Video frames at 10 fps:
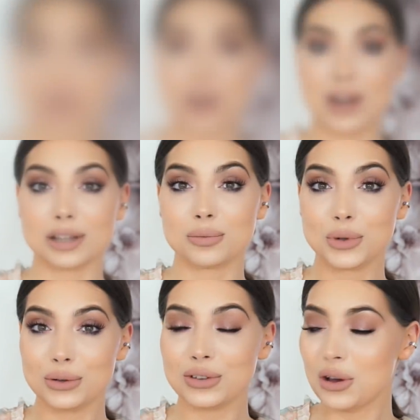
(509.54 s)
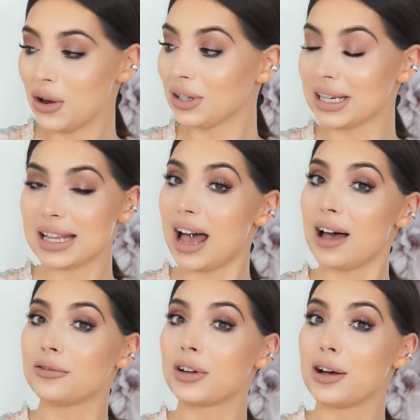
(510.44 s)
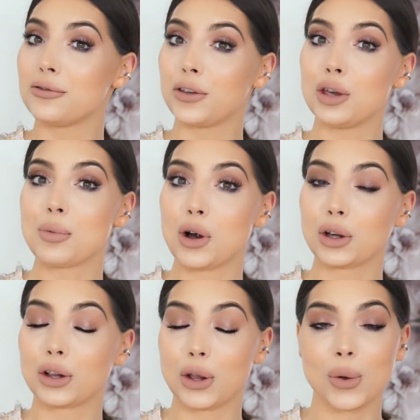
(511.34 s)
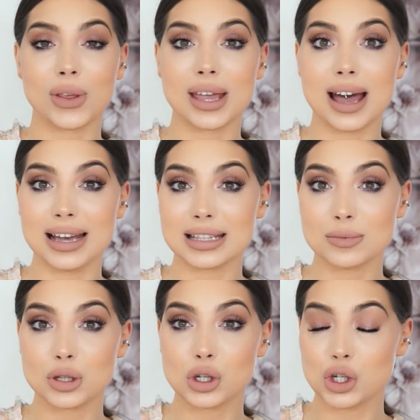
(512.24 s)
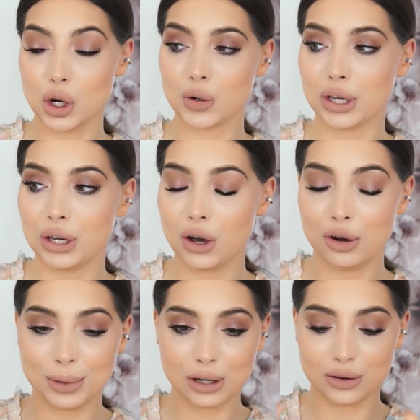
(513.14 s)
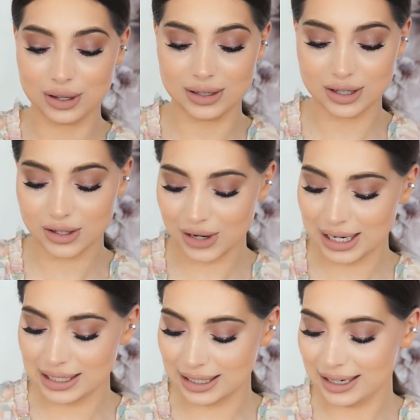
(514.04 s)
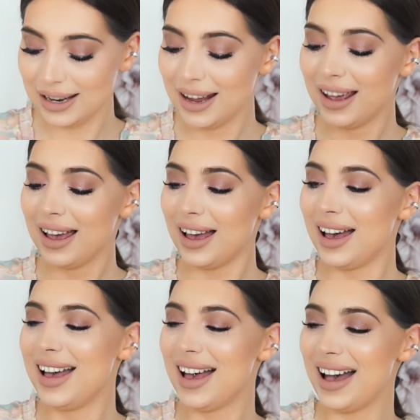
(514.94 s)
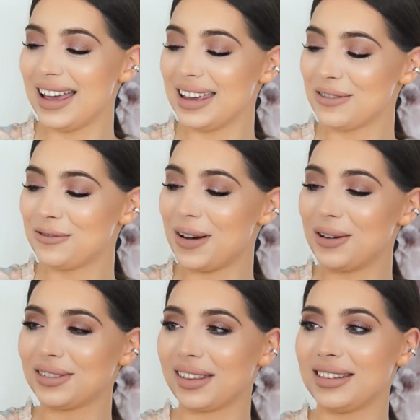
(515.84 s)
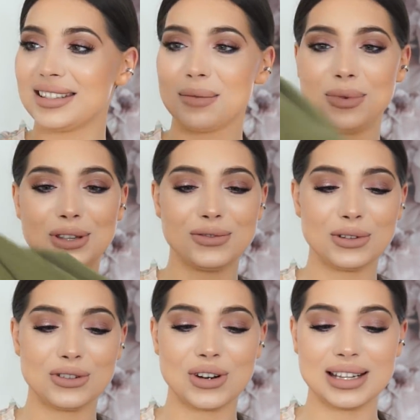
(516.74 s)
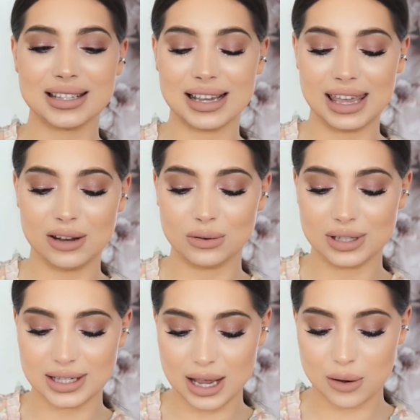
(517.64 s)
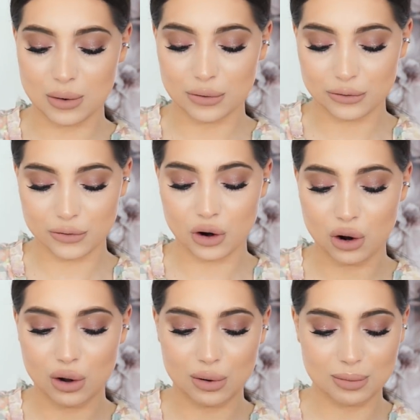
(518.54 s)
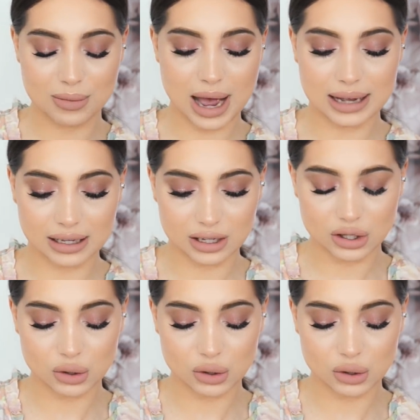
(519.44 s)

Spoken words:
Alright, moving on because I have a few more clothing items to show you. Oh my god, this is crazy. I found this beautiful dress again on sale from And Other